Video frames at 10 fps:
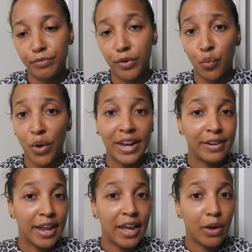for right
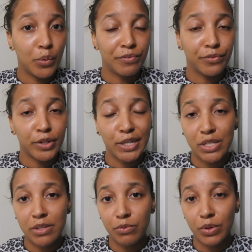now and for
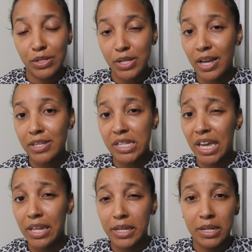this exact
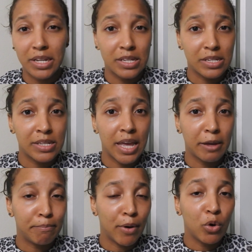second and this
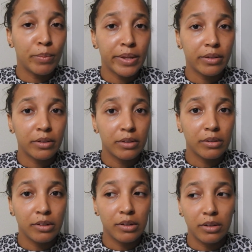exact moment,
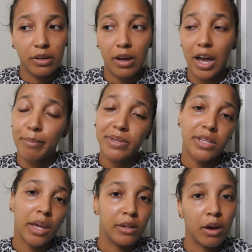I'm going to
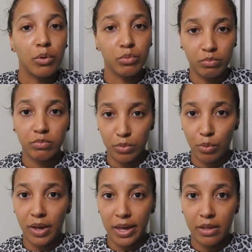say no,
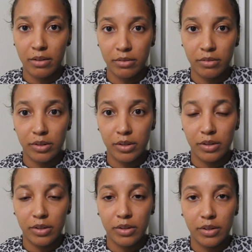okay?
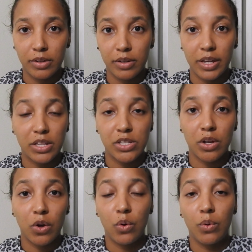And
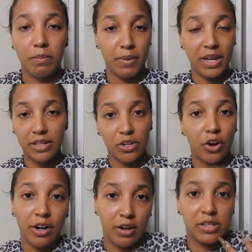so Megan's
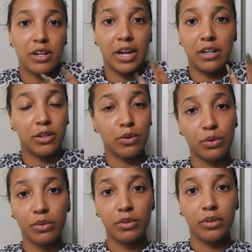heart does a
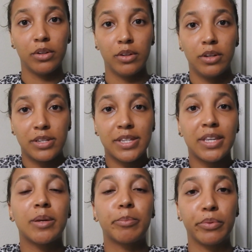little
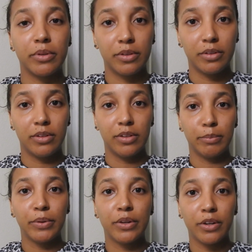skip
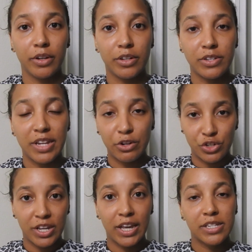because now
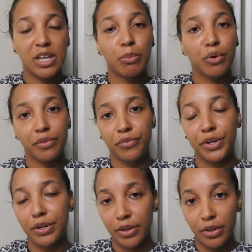she has her
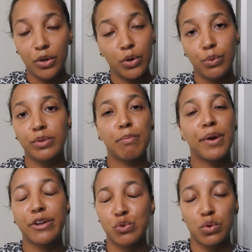boyfriend who was
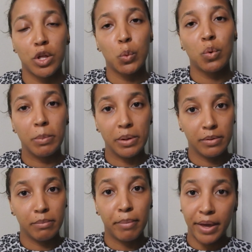married to another
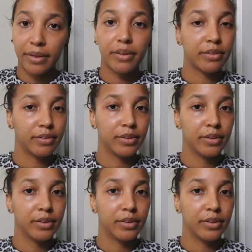woman back.